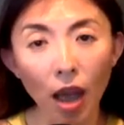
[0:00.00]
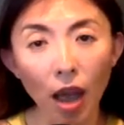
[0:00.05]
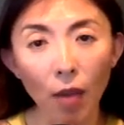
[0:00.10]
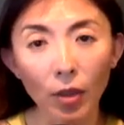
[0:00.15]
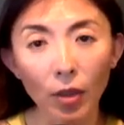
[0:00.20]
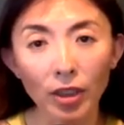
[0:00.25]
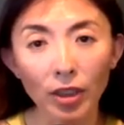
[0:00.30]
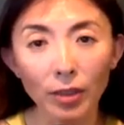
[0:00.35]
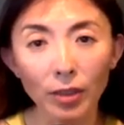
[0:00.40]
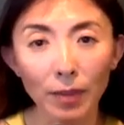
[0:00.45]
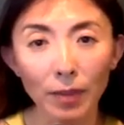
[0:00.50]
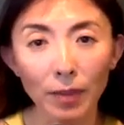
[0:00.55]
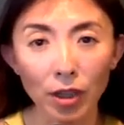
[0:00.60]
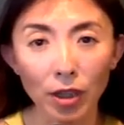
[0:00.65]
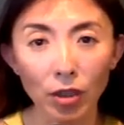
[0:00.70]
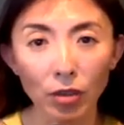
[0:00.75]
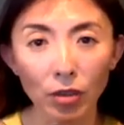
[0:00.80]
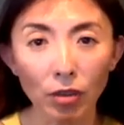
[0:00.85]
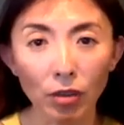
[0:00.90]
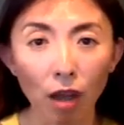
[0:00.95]
our
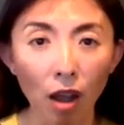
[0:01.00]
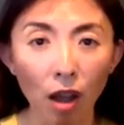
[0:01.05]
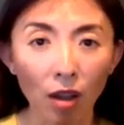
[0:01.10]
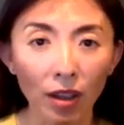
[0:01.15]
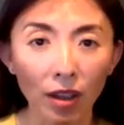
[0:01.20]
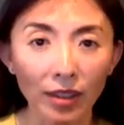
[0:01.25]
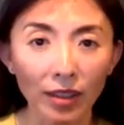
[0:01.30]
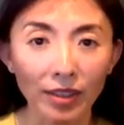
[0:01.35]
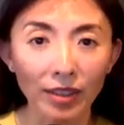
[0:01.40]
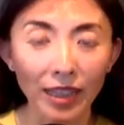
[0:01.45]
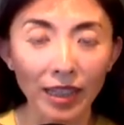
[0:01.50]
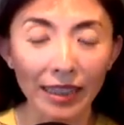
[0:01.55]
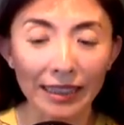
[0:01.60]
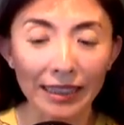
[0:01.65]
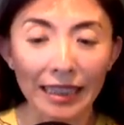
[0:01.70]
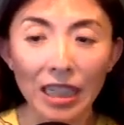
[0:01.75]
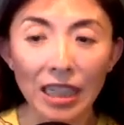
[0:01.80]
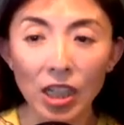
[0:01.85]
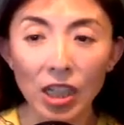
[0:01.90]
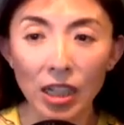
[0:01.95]
special August
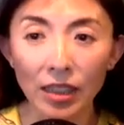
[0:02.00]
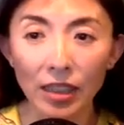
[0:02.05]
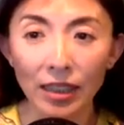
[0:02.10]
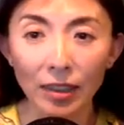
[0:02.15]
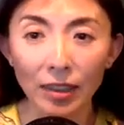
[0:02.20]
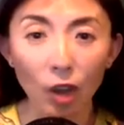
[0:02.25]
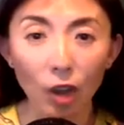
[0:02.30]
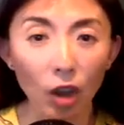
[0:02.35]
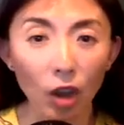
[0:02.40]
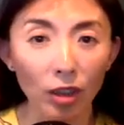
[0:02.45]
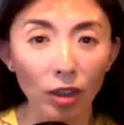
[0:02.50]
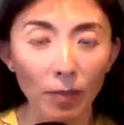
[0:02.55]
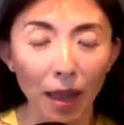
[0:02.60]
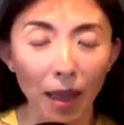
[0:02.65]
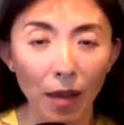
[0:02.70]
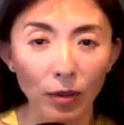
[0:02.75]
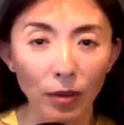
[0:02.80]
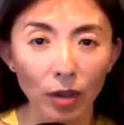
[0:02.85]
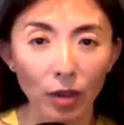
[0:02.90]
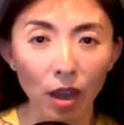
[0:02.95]
edition that talks
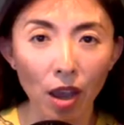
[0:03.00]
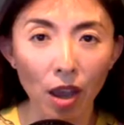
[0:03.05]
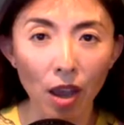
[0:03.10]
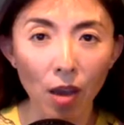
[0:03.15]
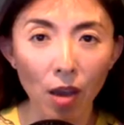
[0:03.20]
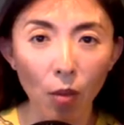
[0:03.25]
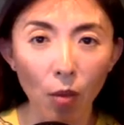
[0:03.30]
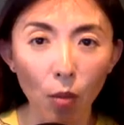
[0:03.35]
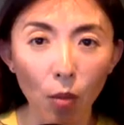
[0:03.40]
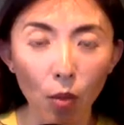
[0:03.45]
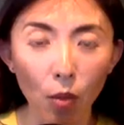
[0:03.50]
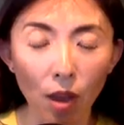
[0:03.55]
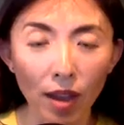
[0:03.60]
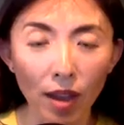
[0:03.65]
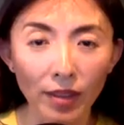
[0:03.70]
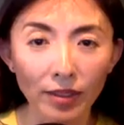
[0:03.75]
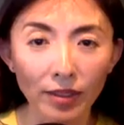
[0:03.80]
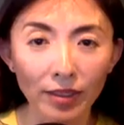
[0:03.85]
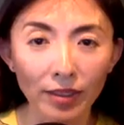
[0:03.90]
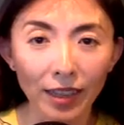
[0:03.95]
about
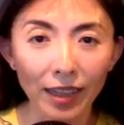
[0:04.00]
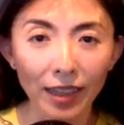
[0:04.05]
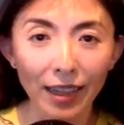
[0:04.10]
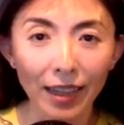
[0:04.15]
one